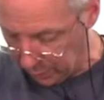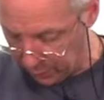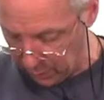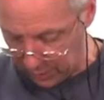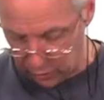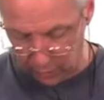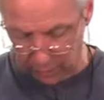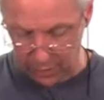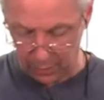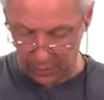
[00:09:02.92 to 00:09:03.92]
a few extra
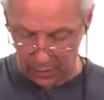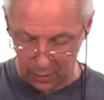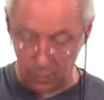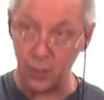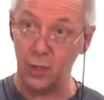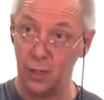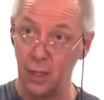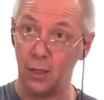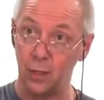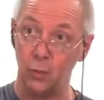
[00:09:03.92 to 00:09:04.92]
bits and pieces because you
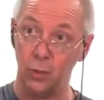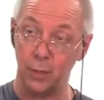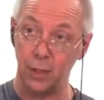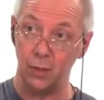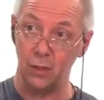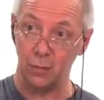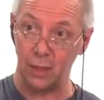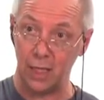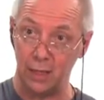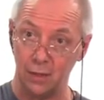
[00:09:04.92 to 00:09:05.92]
know you will be using them
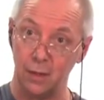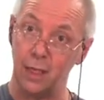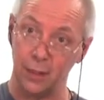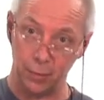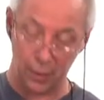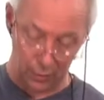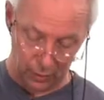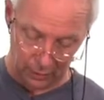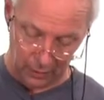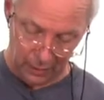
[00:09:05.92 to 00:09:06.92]
again on another
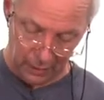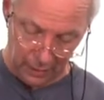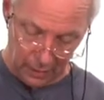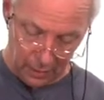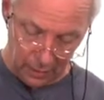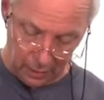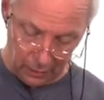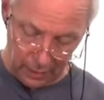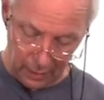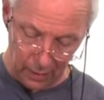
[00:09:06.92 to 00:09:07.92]
project. So
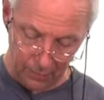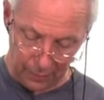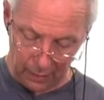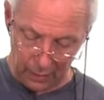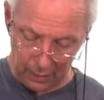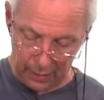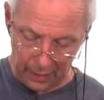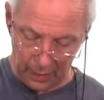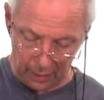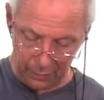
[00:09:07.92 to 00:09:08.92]
at home I
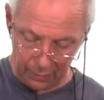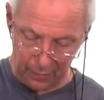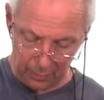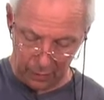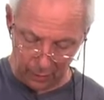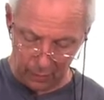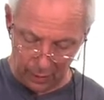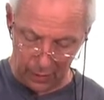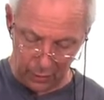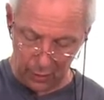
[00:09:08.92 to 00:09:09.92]
have in my
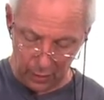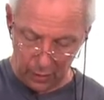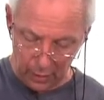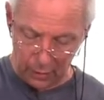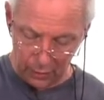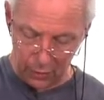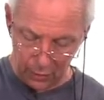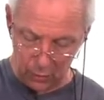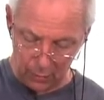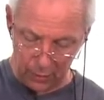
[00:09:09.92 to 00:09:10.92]
garage an
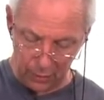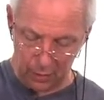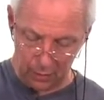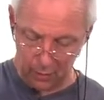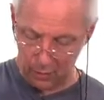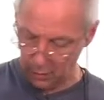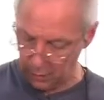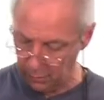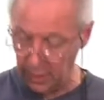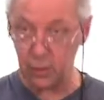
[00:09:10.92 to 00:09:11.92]
assortment
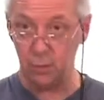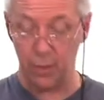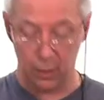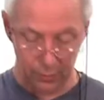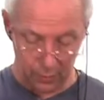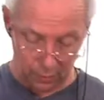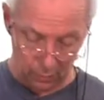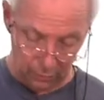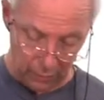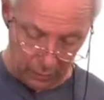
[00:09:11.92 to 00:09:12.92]
of nuts and bolts,
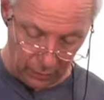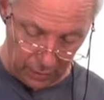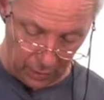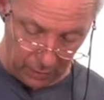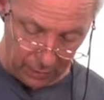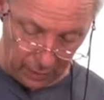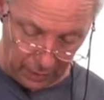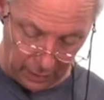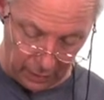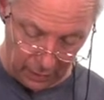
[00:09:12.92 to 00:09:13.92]
various types and
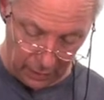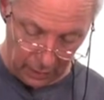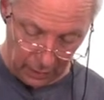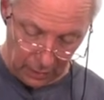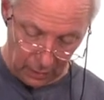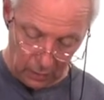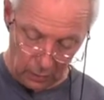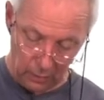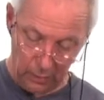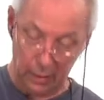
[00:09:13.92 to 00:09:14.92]
lengths,
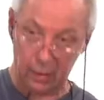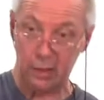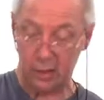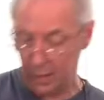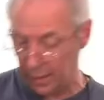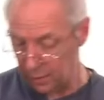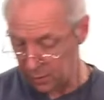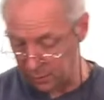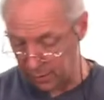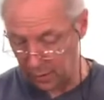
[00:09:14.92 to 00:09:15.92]
in
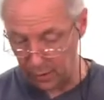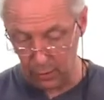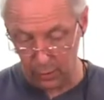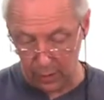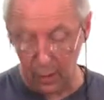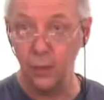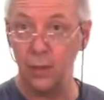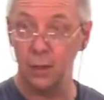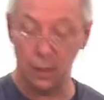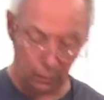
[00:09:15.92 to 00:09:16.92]
containers, because I know
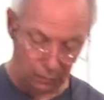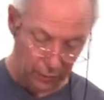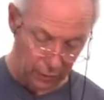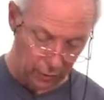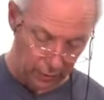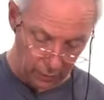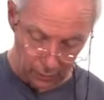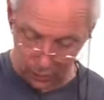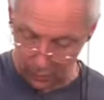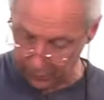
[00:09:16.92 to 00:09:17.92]
that I will eventually
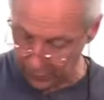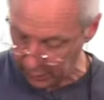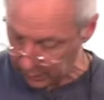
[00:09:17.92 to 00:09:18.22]
use them.